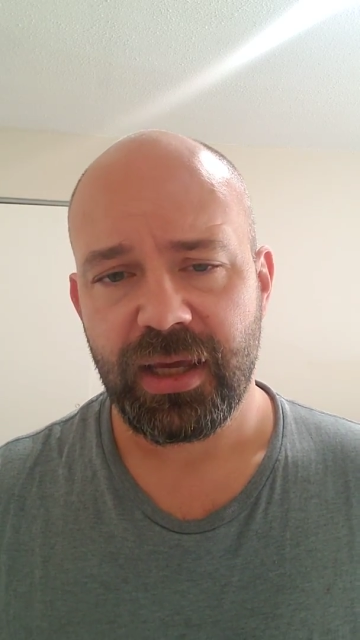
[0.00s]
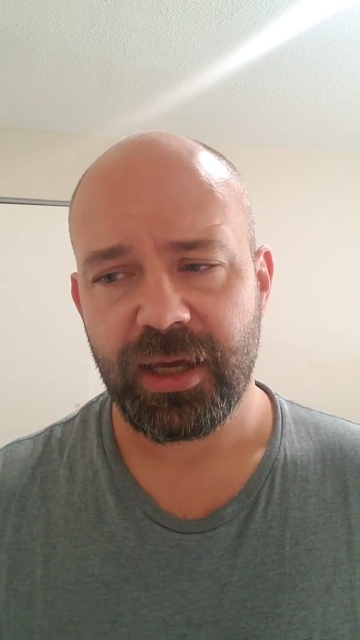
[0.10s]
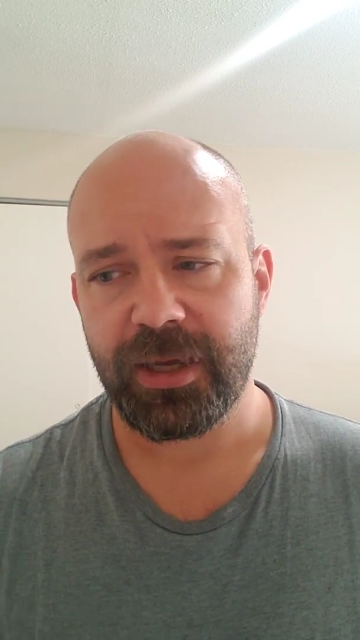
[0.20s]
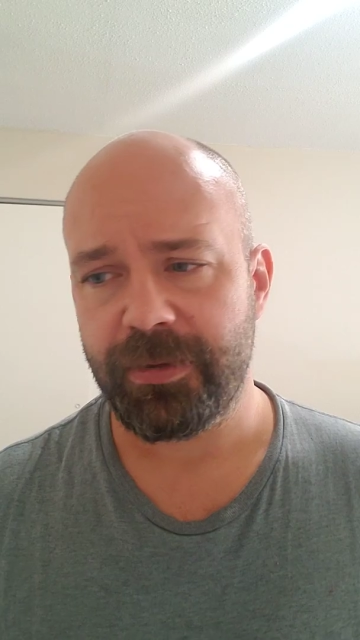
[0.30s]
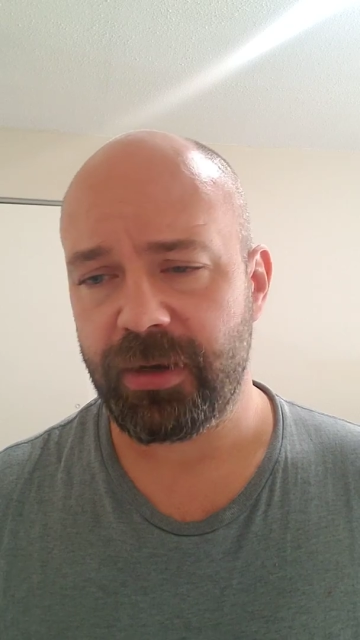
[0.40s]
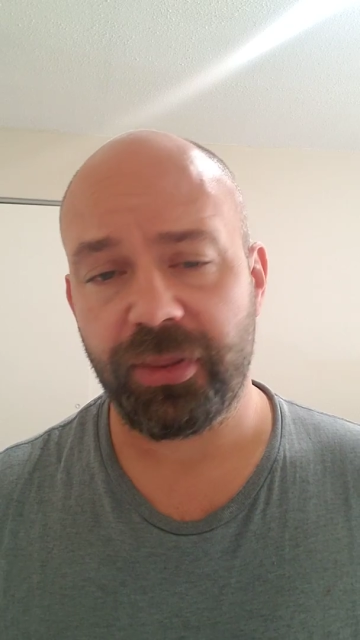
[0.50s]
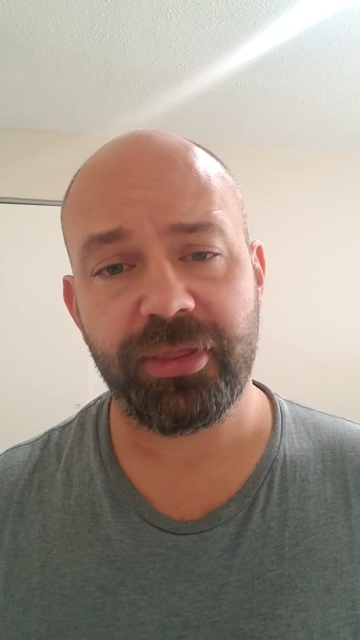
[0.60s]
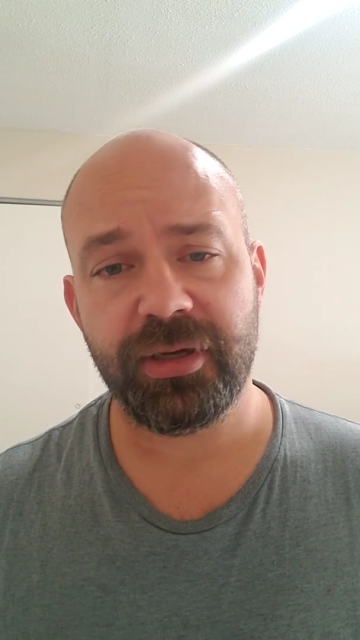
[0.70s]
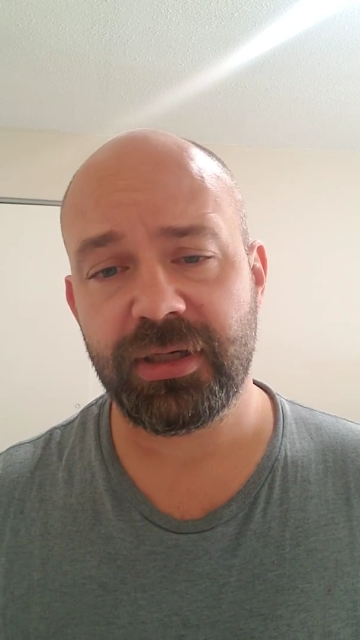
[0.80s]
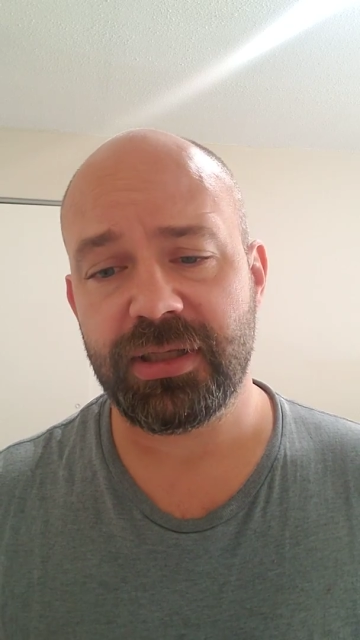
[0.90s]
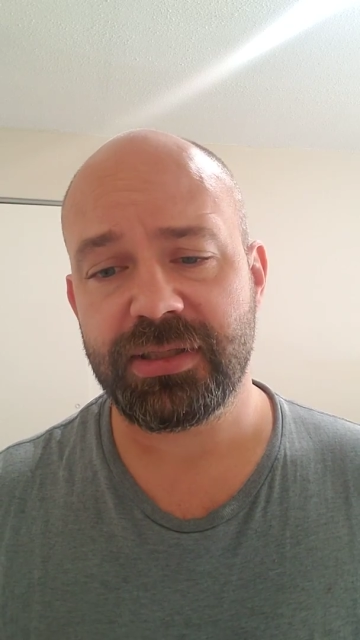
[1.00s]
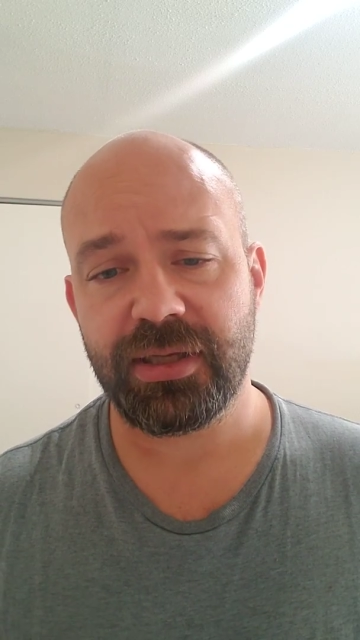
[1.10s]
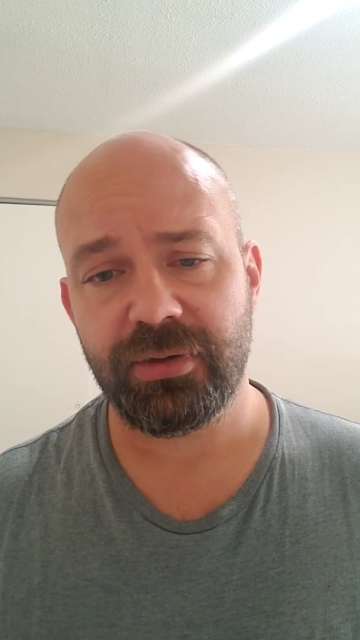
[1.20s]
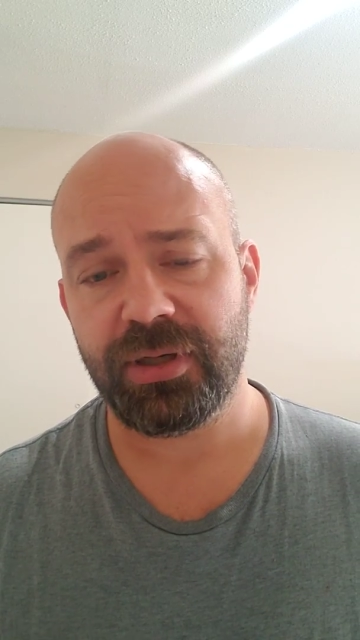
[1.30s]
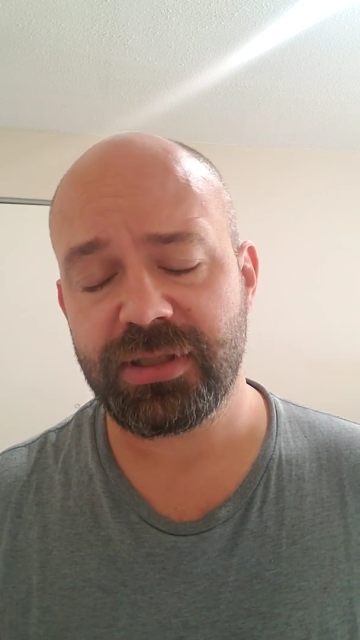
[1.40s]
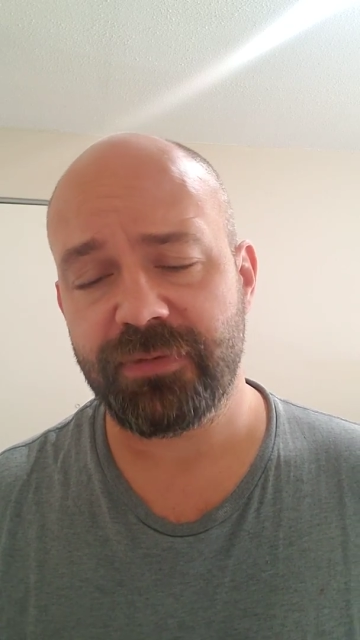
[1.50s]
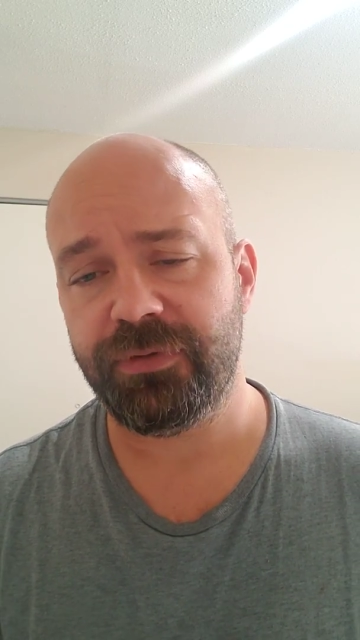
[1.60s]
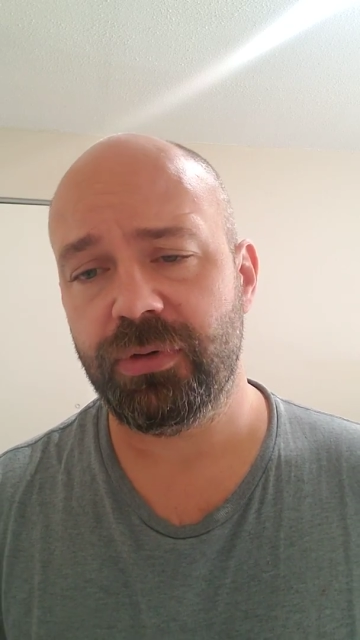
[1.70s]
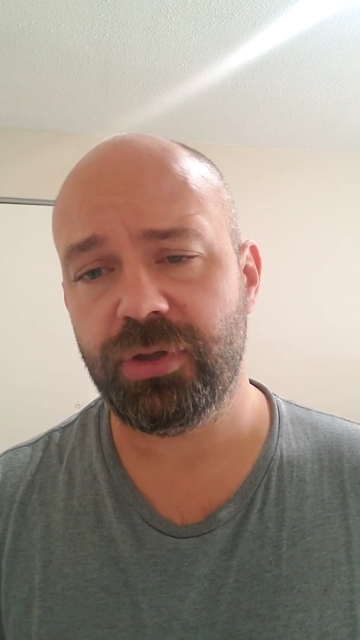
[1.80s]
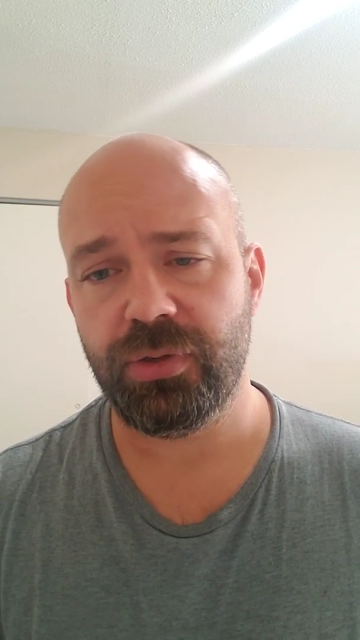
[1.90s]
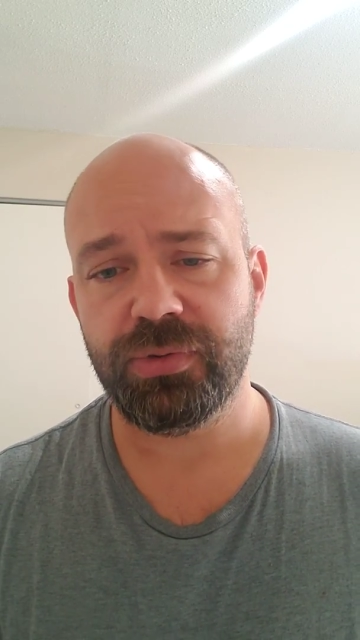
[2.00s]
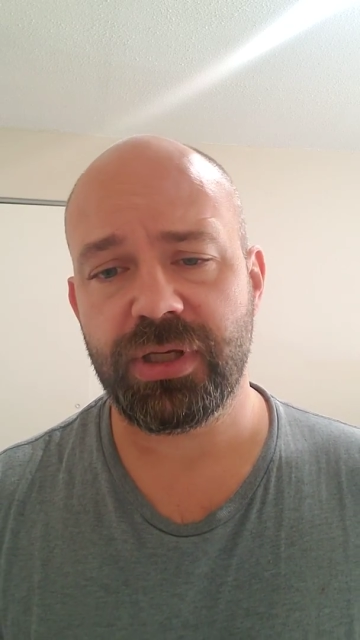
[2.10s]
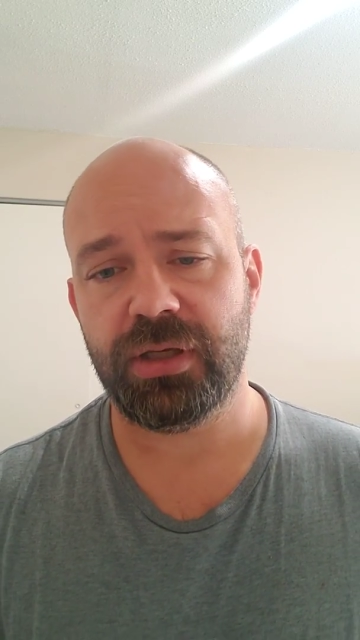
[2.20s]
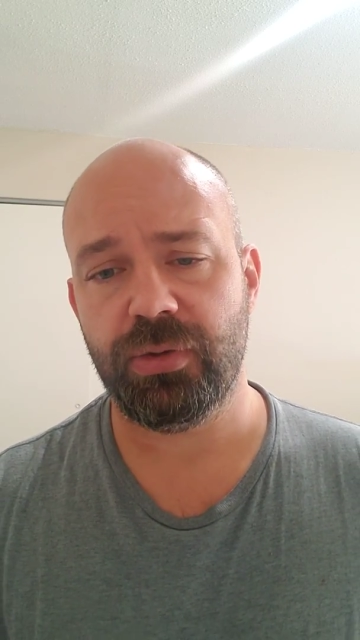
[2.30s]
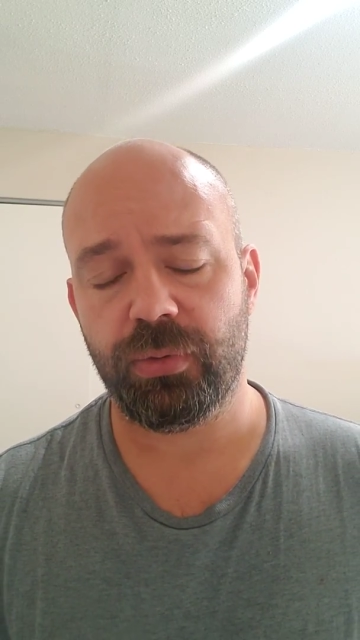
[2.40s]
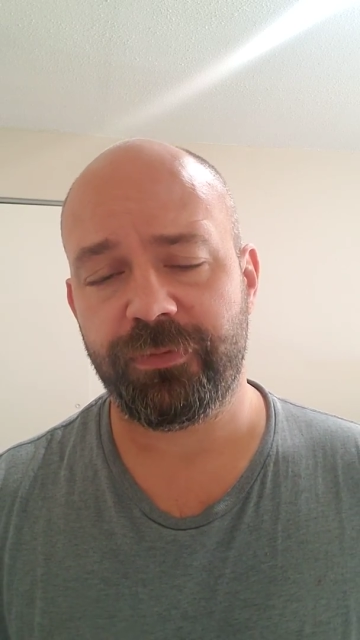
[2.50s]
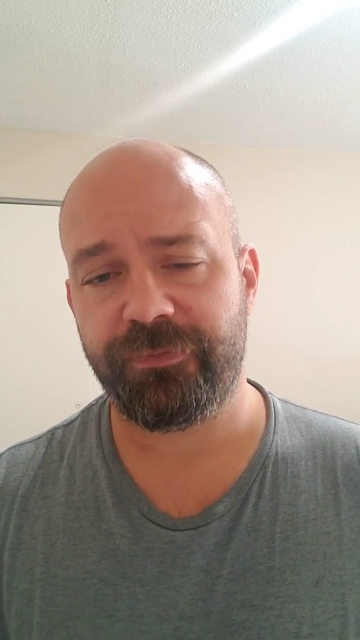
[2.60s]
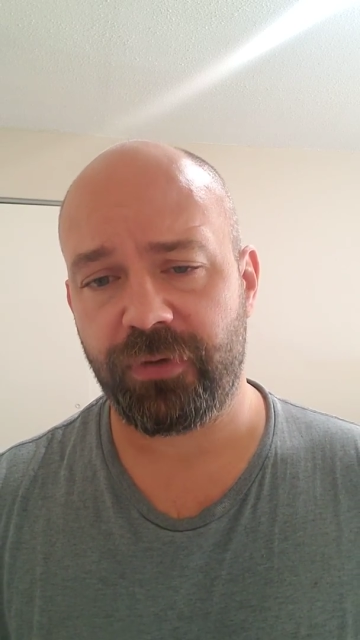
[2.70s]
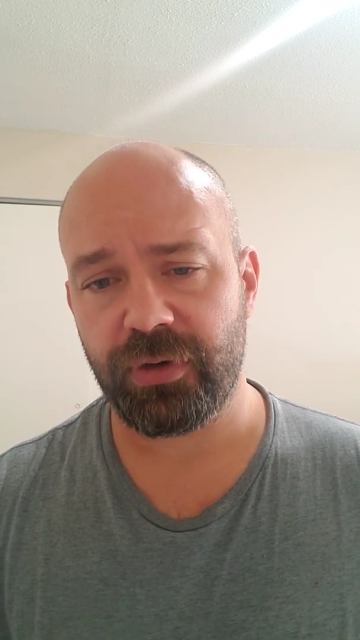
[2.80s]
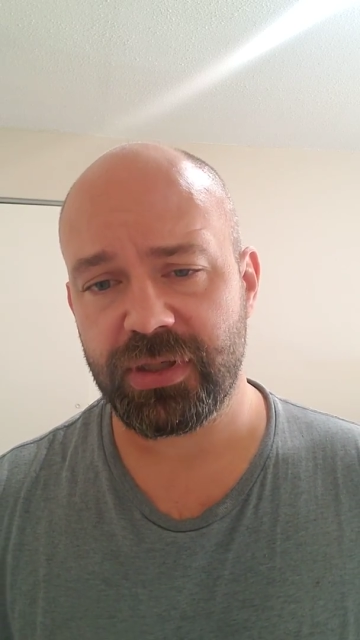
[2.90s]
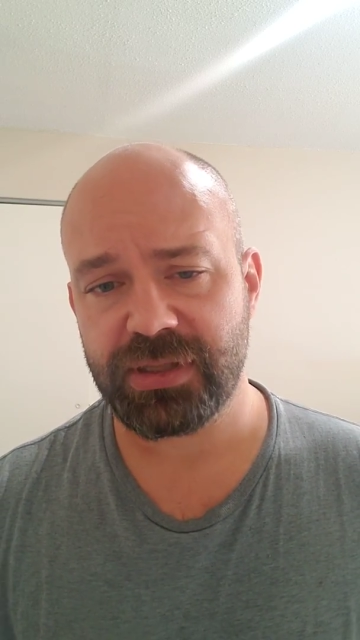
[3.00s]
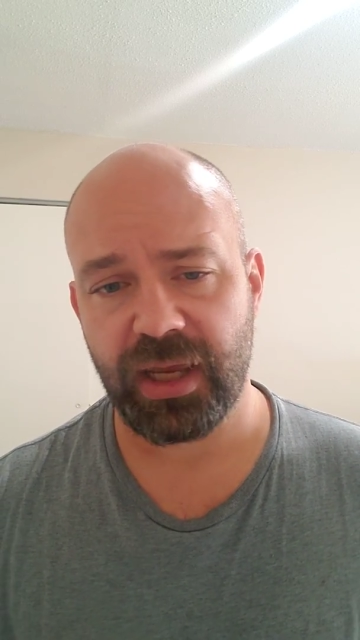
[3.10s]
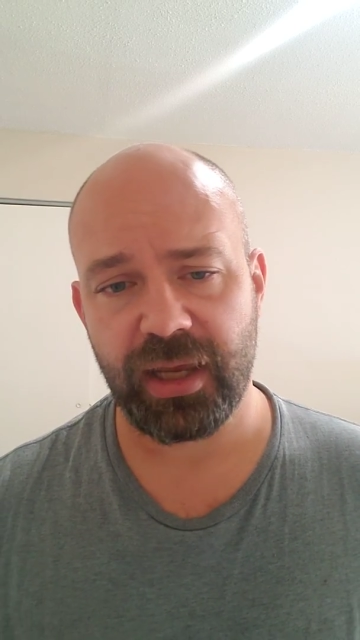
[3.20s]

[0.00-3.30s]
Another thing to consider is if you're using your furnace